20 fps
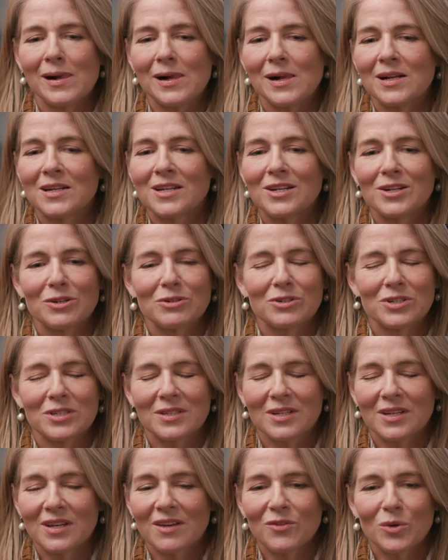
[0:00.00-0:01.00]
And, you know,
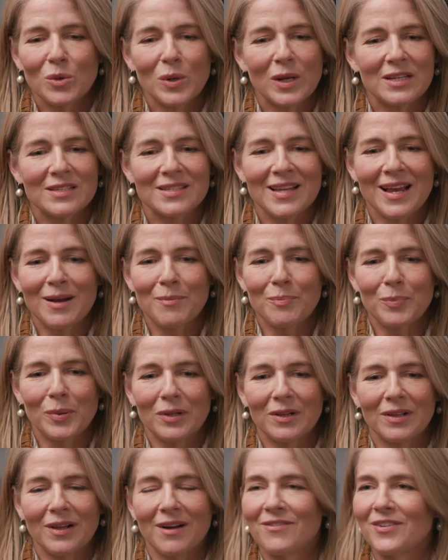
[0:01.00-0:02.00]
just to give you an
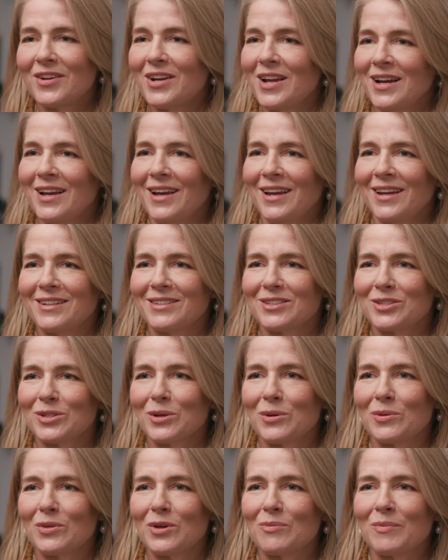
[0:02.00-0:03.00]
example of a night,
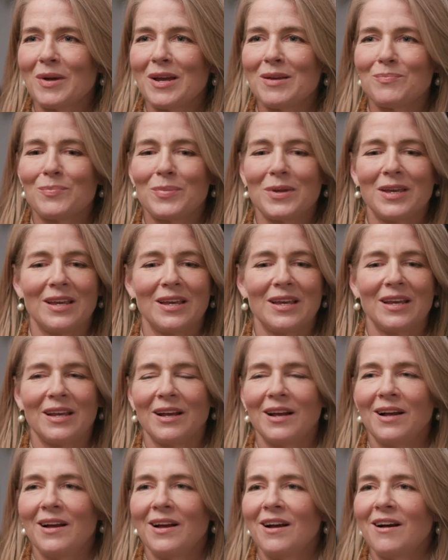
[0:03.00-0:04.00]
so there might
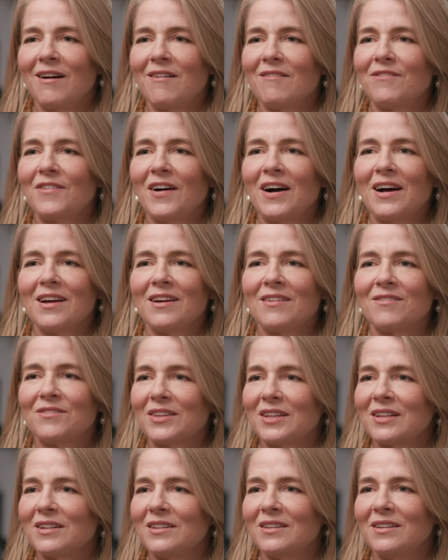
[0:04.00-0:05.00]
be 5
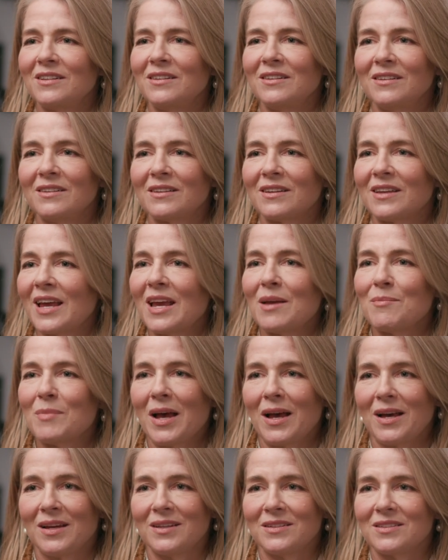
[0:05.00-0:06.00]
little game
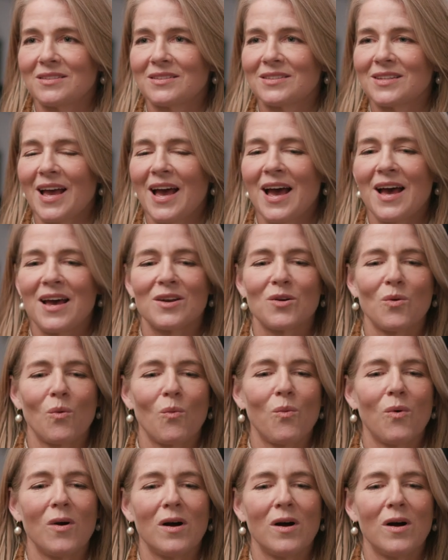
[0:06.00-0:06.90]
hens, and